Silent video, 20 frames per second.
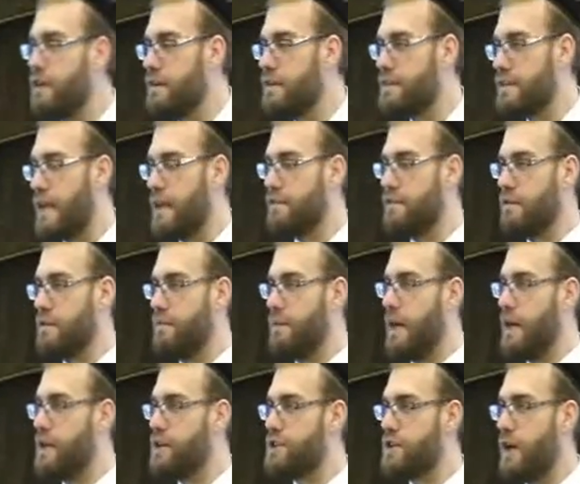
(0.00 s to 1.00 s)
Avinu, says the
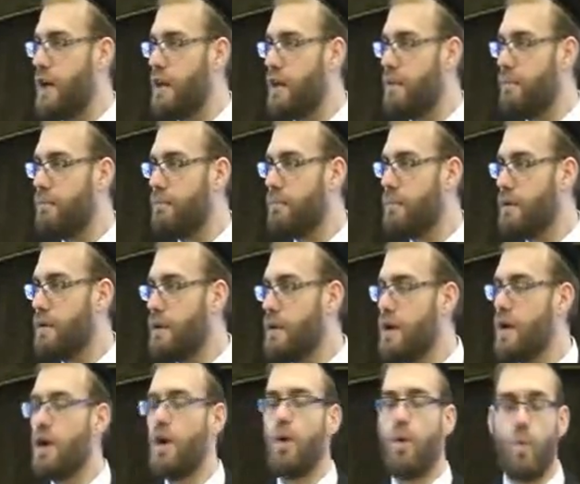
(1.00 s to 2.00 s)
Rebbe Shalom.
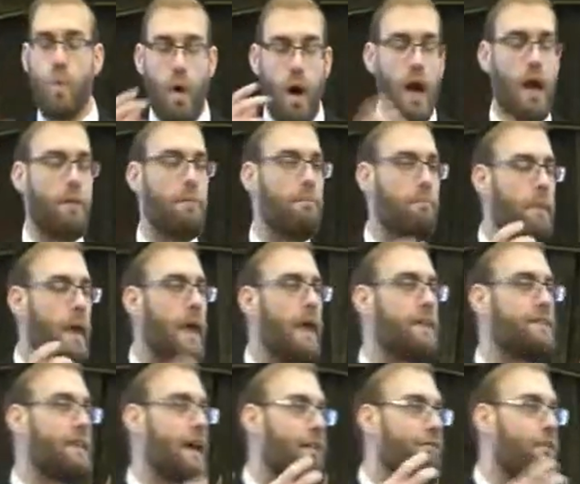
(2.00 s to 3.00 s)
What
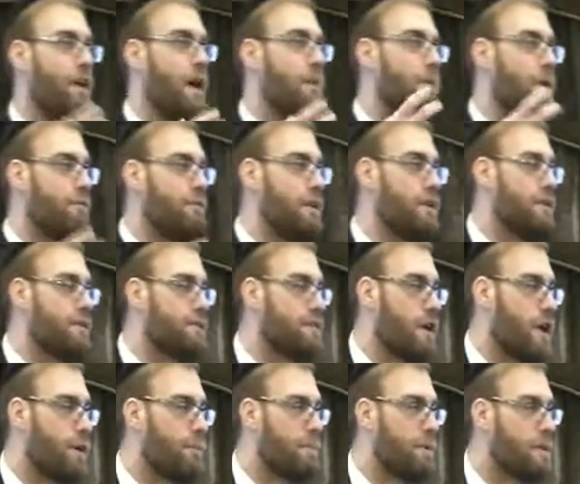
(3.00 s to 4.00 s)
makes Avraham Avinu
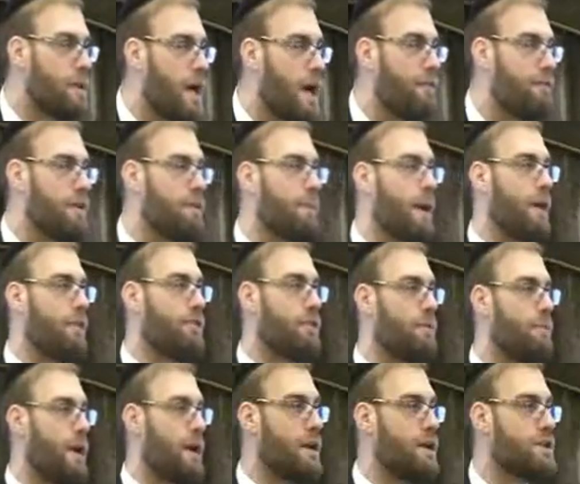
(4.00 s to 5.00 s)
so beloved by the
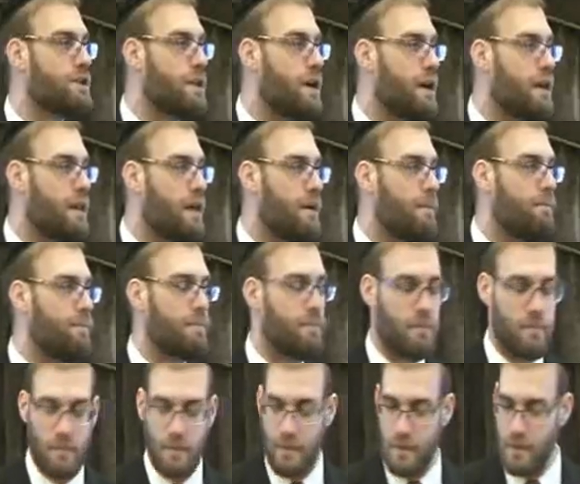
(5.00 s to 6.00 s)
Rebbe
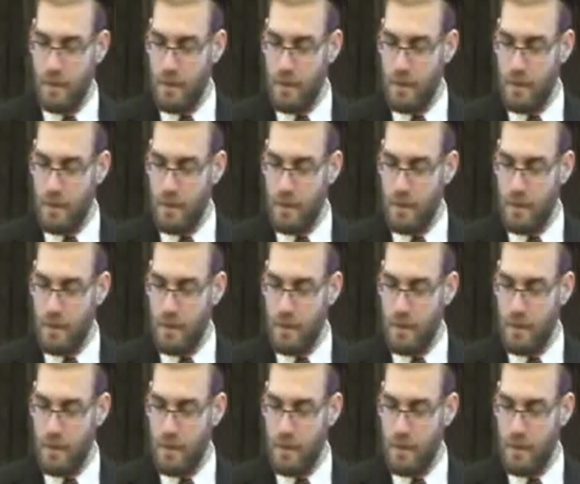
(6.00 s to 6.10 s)
Shalom?